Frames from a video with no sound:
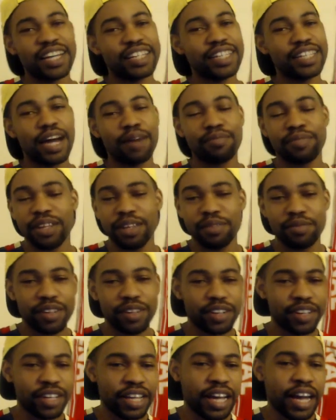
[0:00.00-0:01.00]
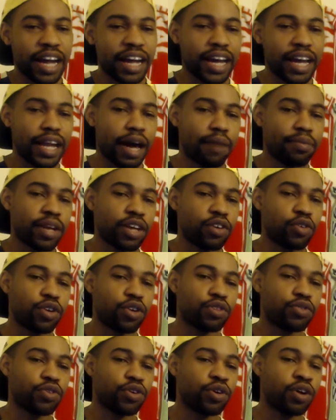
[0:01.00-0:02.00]
Napoli, bro. I got Napoli
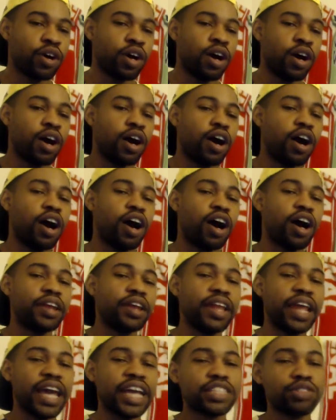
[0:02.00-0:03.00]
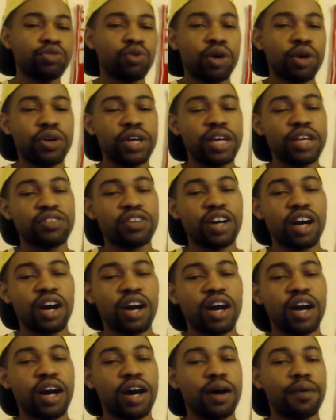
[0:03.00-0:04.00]
going through. Next one is
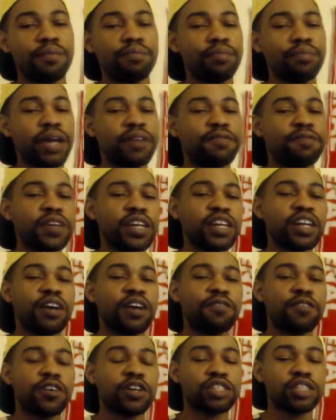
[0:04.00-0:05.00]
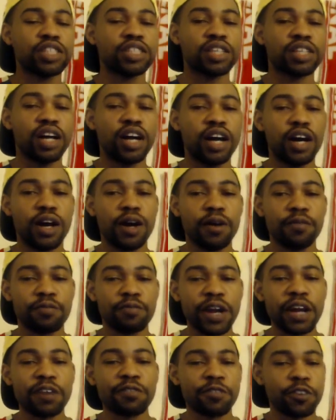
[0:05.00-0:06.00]
Benfica versus
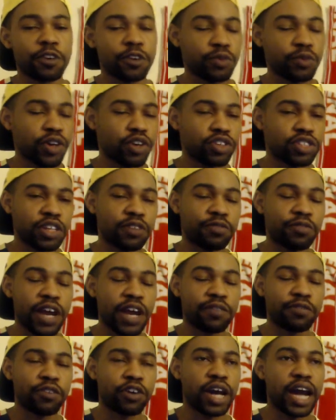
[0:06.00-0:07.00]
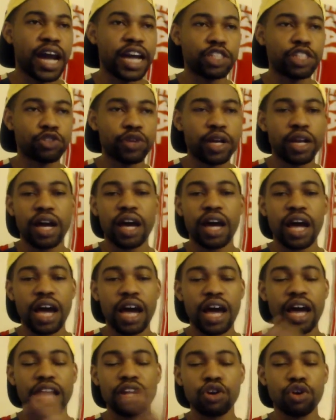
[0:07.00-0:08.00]
Frankfurt. We're going to say Frankfurt, Eintracht.
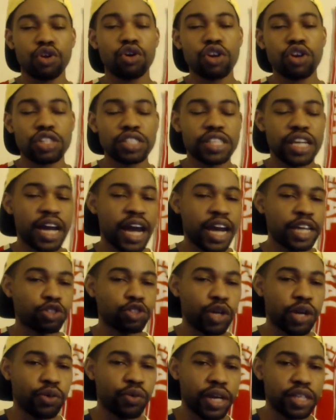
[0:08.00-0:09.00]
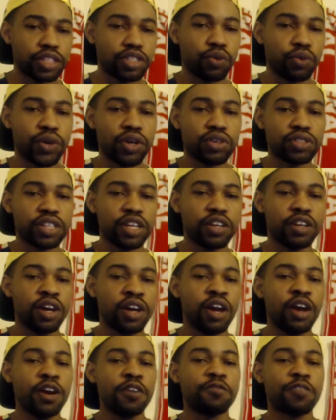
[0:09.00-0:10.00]
I don't know how to say Eintracht right, so we're going to say
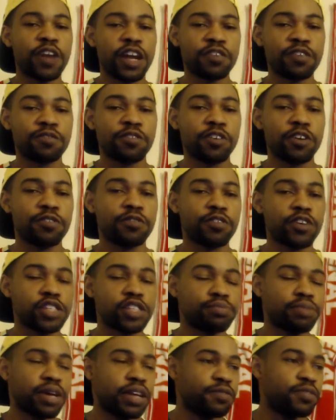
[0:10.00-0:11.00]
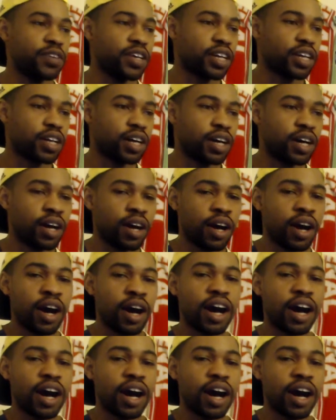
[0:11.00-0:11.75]
Frankfurt versus Benfica.